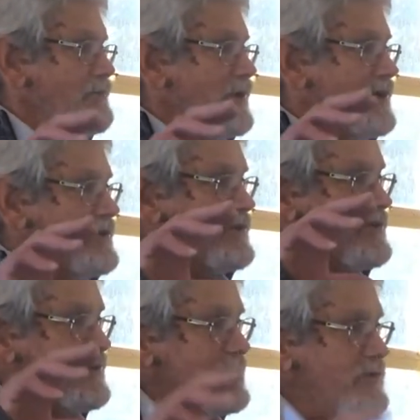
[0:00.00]
but
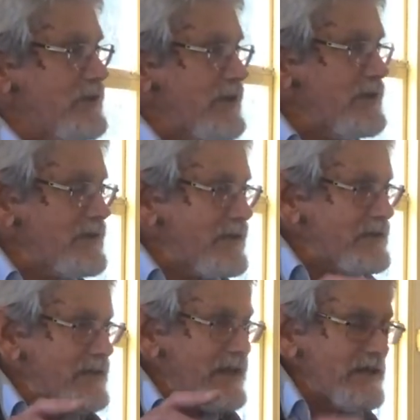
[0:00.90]
it's looking at
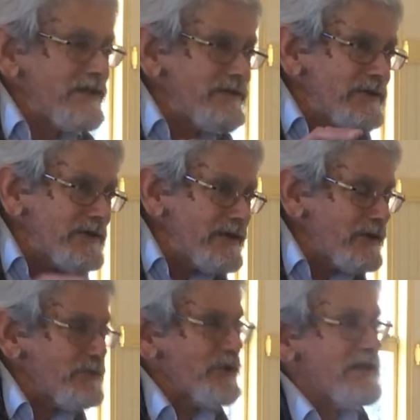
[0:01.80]
hey,
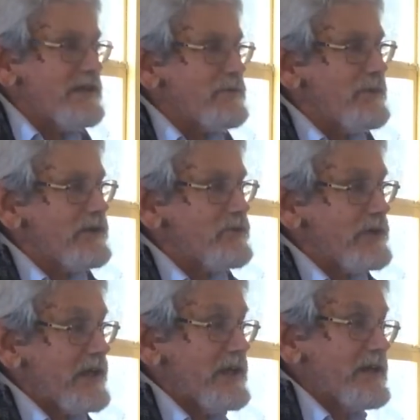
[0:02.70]
we need to measure
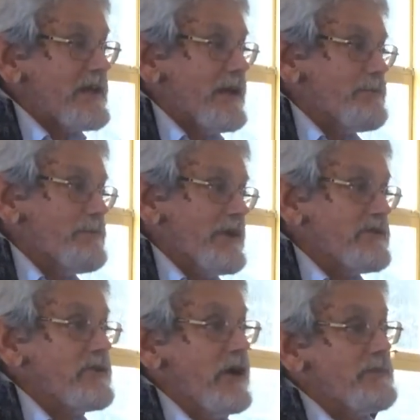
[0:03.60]
again in a couple of
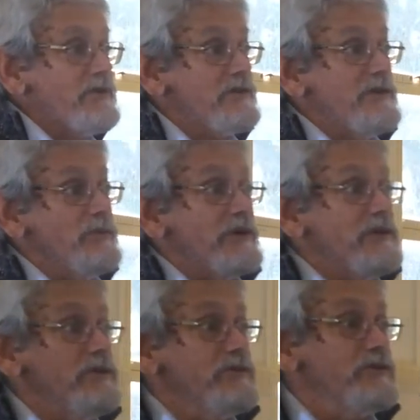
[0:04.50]
months' time to see whether
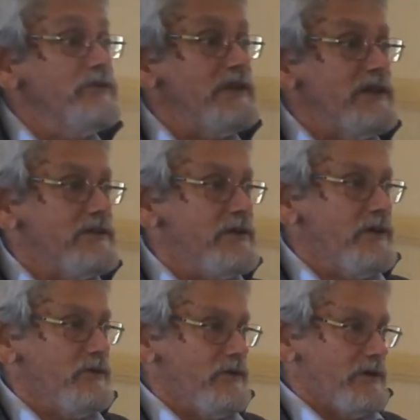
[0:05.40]
you do need to
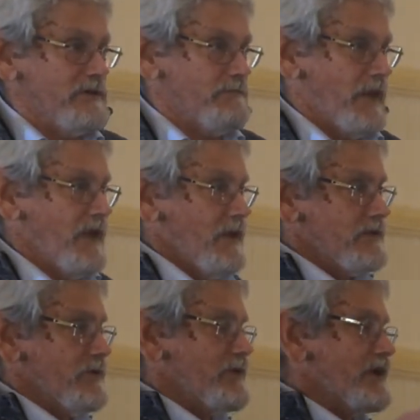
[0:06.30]
go on it.
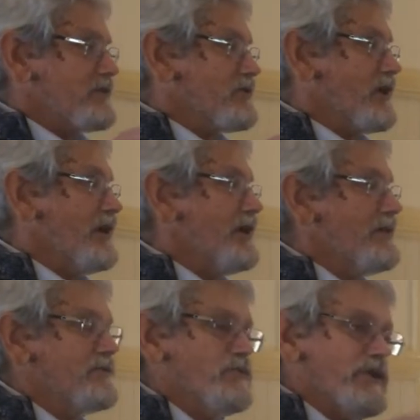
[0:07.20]
So at that
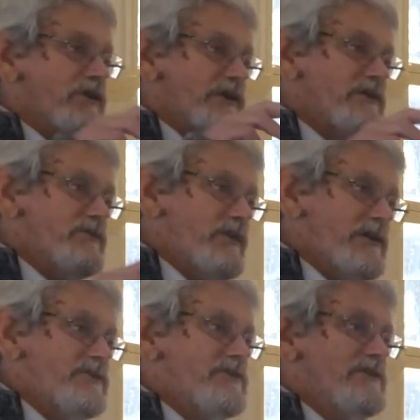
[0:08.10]
stage where an
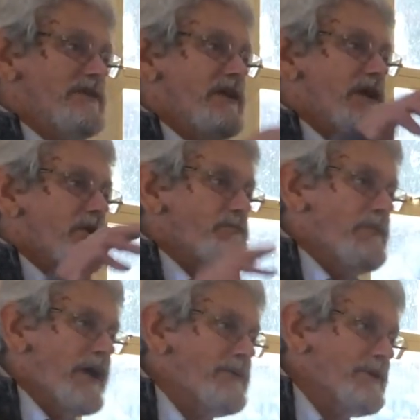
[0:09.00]
intervention
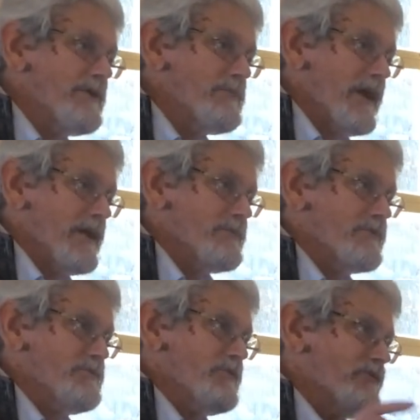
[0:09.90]
may be able
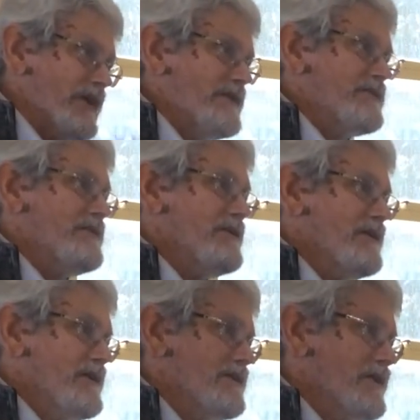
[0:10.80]
to prevent
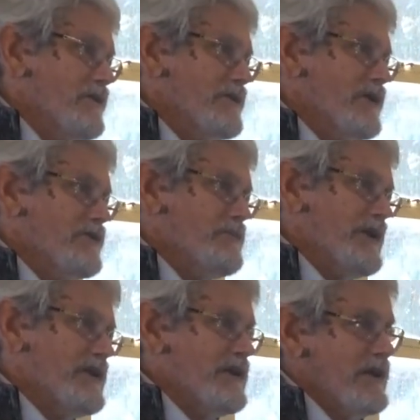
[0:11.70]
going on to
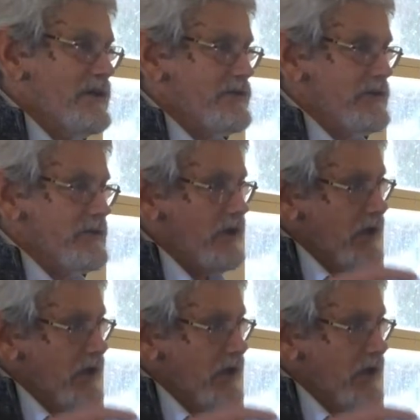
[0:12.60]
medication,